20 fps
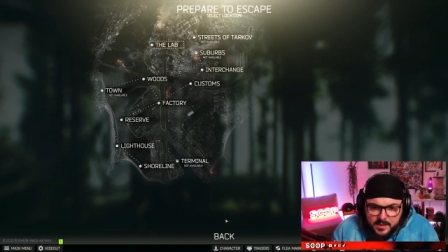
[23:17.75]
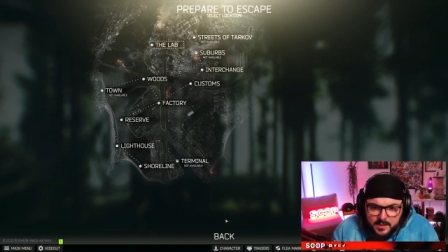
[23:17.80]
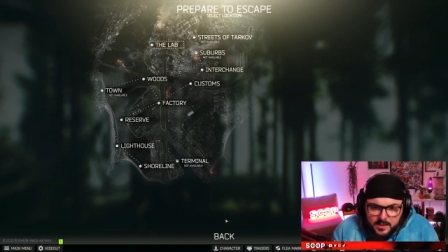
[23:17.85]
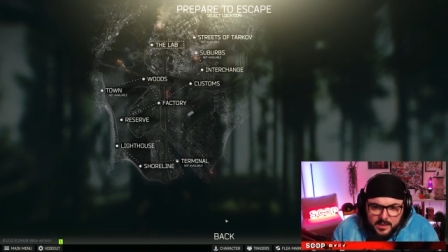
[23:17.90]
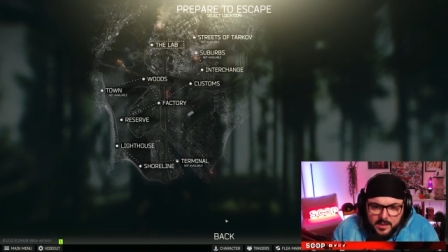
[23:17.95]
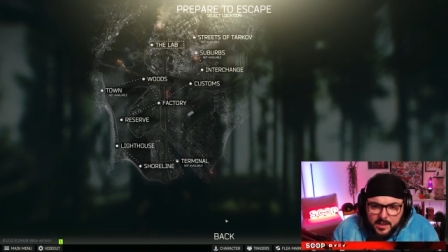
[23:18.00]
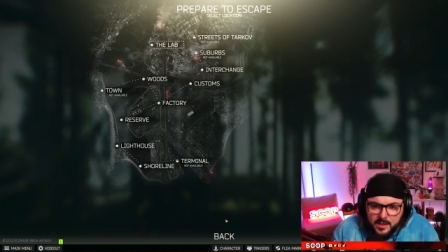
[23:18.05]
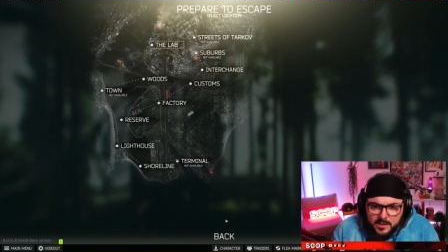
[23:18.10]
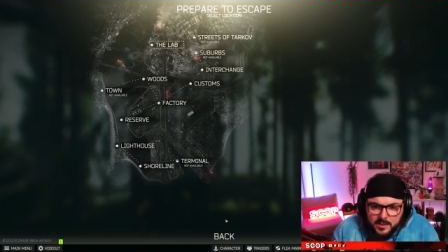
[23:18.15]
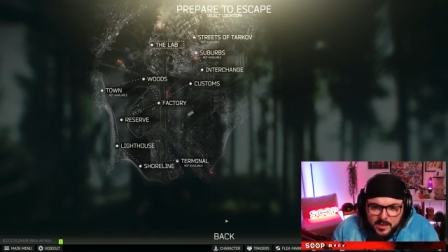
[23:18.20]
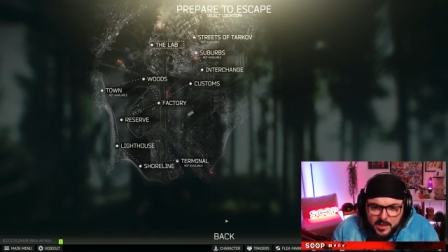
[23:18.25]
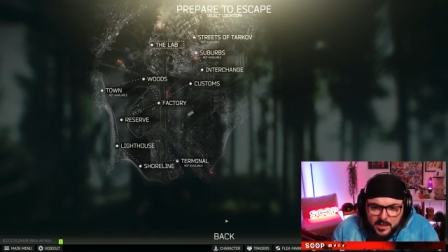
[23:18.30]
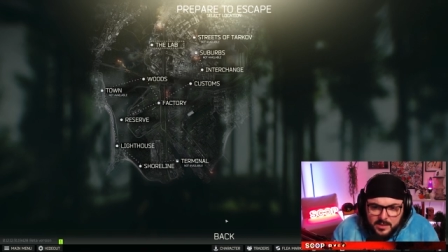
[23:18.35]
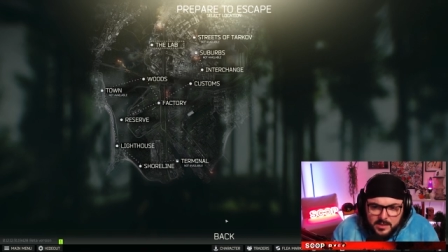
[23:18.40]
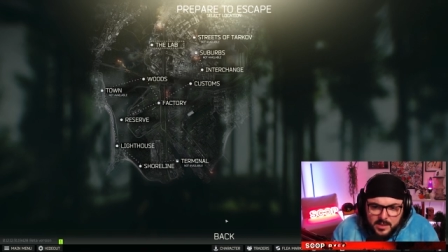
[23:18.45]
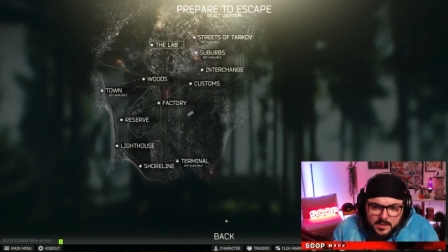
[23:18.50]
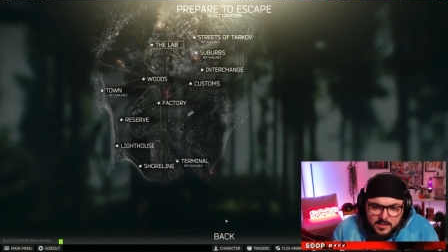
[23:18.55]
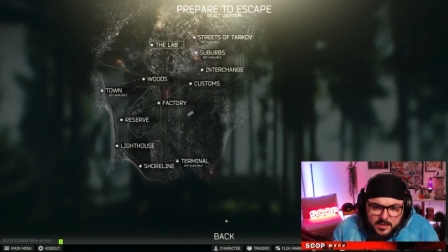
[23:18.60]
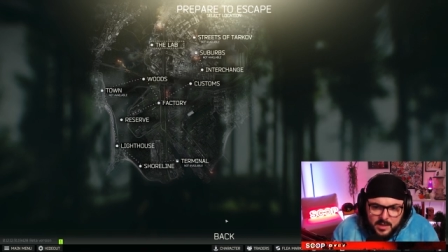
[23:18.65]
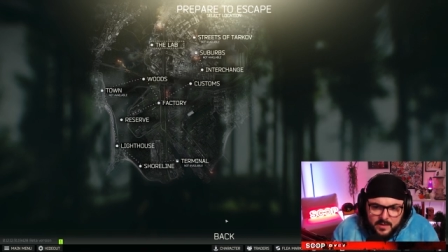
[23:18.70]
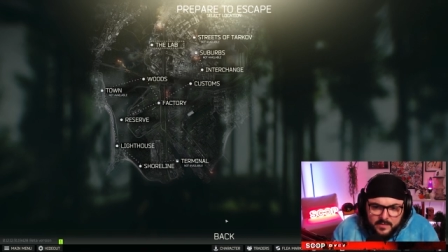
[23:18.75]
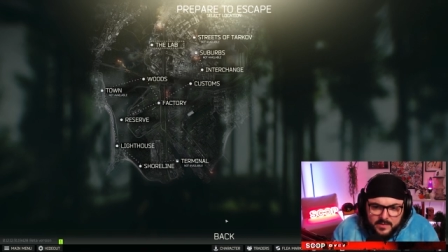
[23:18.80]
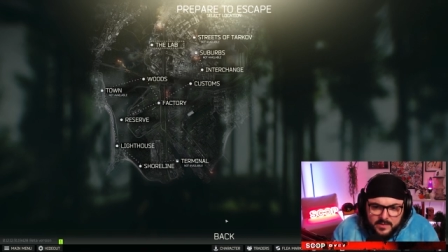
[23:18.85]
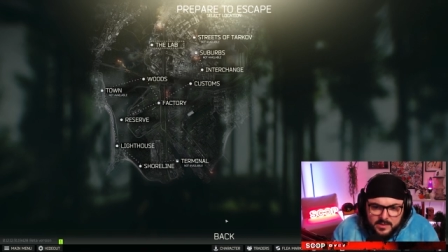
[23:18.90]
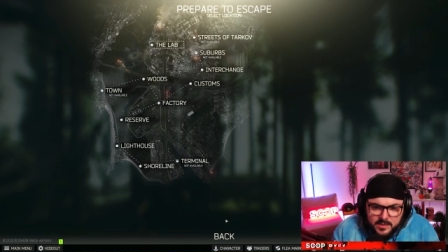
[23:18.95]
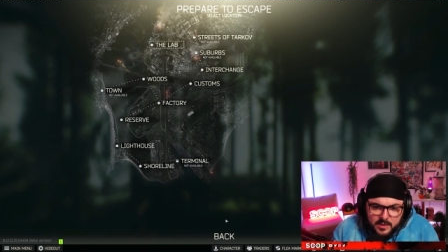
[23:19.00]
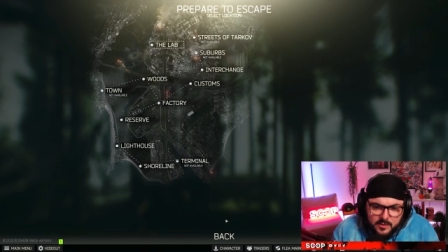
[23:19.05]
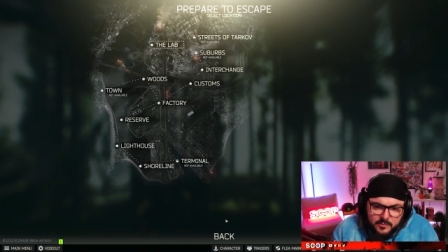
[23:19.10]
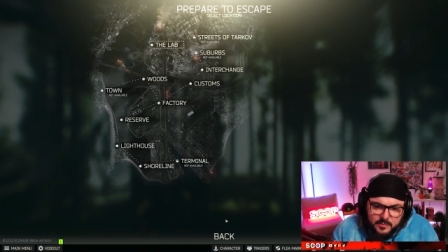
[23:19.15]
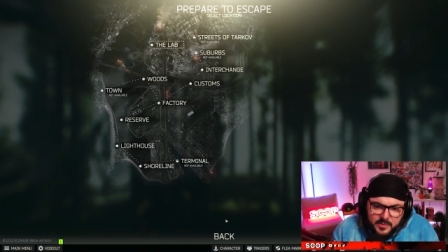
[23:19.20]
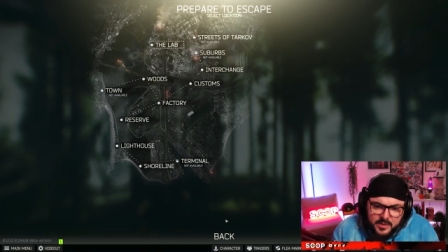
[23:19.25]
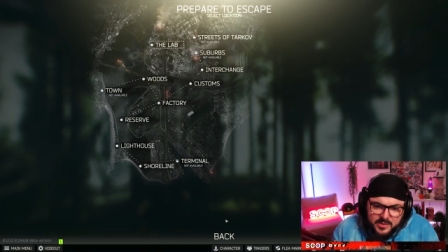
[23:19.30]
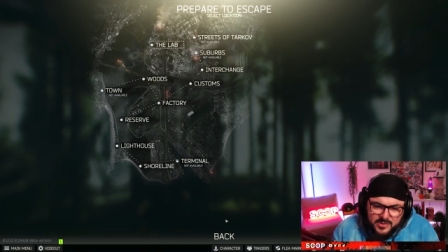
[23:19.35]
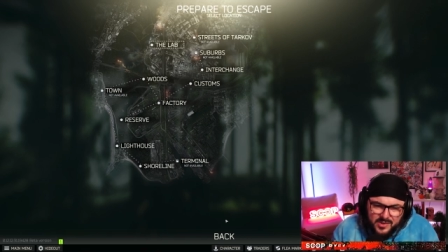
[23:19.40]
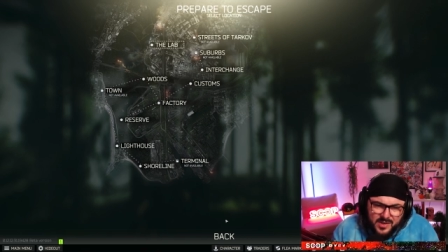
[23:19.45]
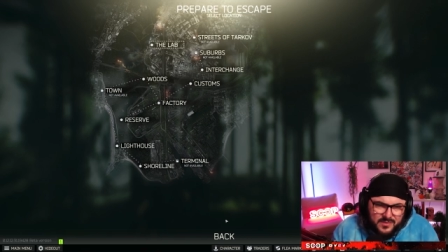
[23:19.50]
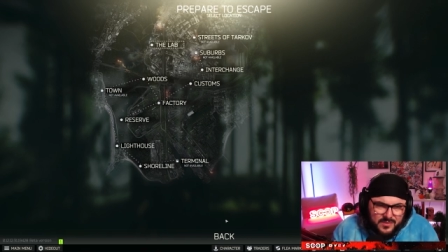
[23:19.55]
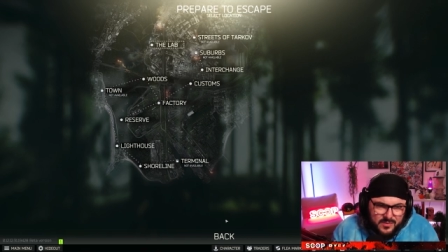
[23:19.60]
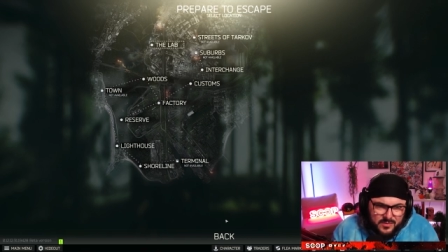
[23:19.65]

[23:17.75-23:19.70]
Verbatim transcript: And the gun kind of takes care of itself because you have to